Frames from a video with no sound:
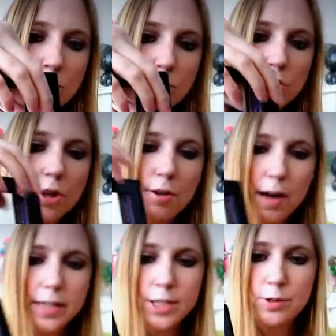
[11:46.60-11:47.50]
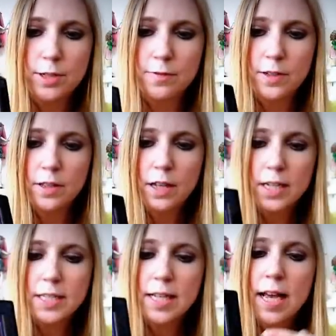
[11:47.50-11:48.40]
to show you how to do different
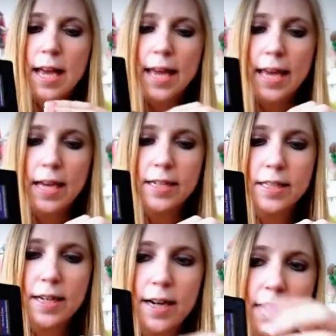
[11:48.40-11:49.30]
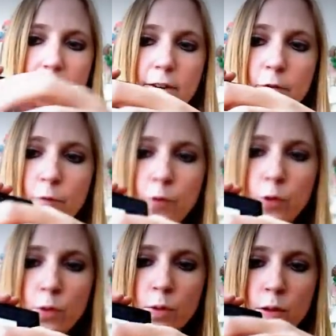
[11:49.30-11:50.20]
looks. And it's got a
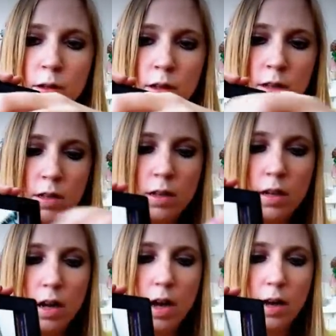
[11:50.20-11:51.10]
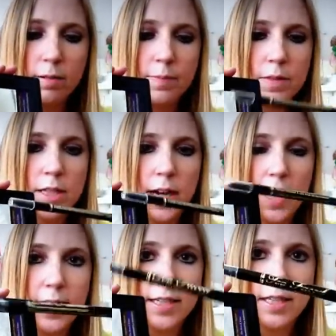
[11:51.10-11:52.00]
full um,
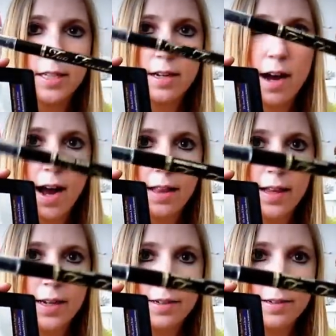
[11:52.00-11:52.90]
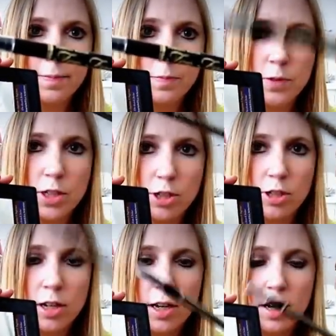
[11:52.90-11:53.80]
sized eyeliner,
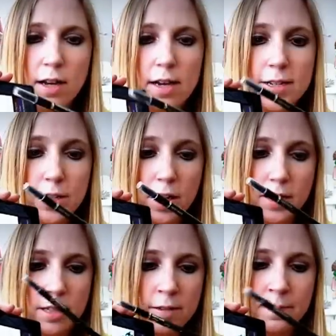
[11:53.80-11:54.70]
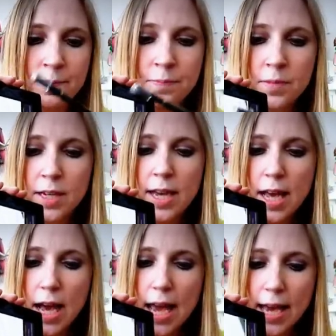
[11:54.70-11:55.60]
which is awesome.
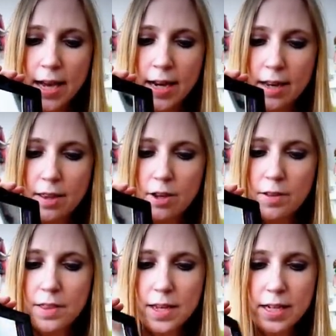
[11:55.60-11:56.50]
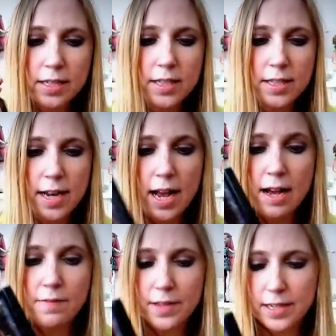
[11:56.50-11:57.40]
And the only thing it doesn't
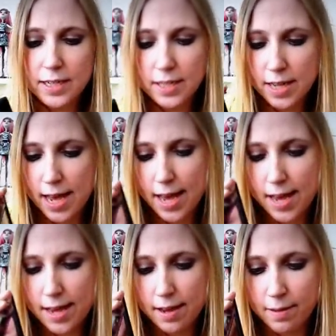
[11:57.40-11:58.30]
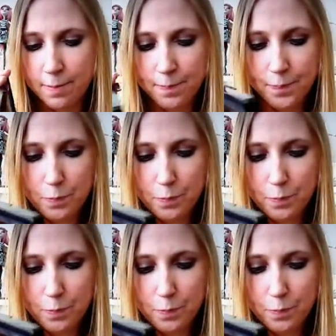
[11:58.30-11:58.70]
have is a